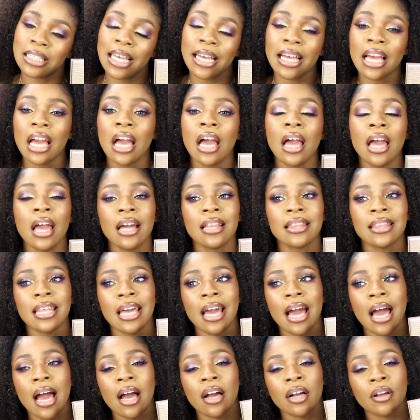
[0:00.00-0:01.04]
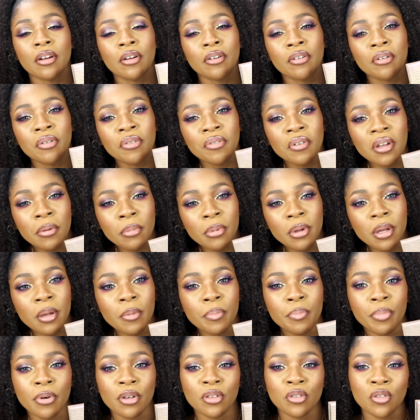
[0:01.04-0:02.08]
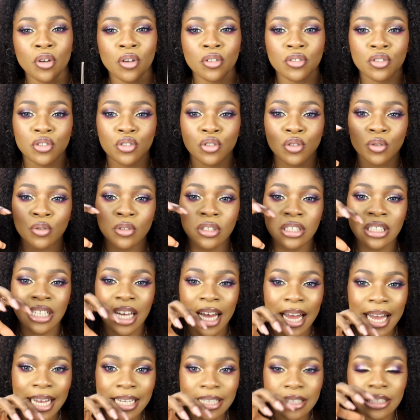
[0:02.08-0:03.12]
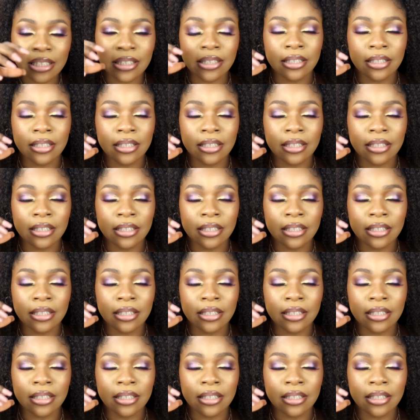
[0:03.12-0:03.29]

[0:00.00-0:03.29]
Like, they are creamy but not too tight,